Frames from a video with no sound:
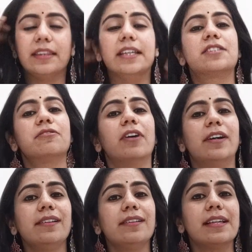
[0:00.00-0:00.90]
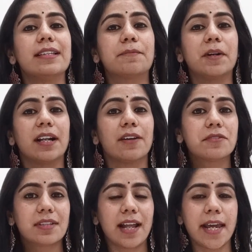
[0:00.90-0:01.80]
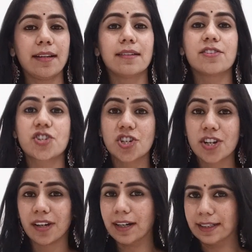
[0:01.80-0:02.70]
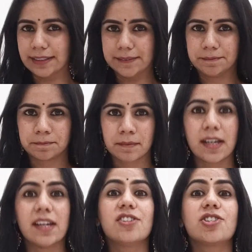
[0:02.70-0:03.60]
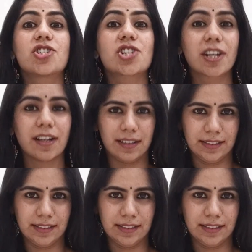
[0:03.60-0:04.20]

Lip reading: This word is pronounced like ch. ch.